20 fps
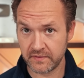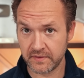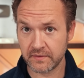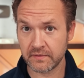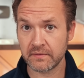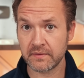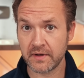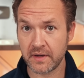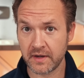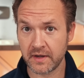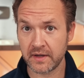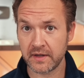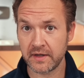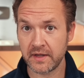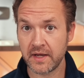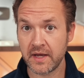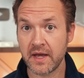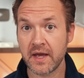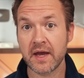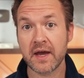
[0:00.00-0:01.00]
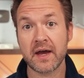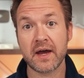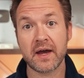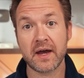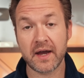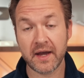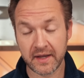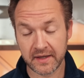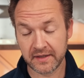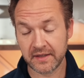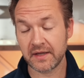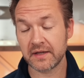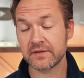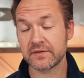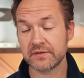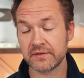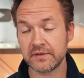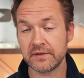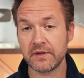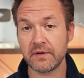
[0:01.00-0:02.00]
it or not, I
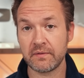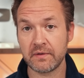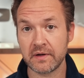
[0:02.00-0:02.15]
actually go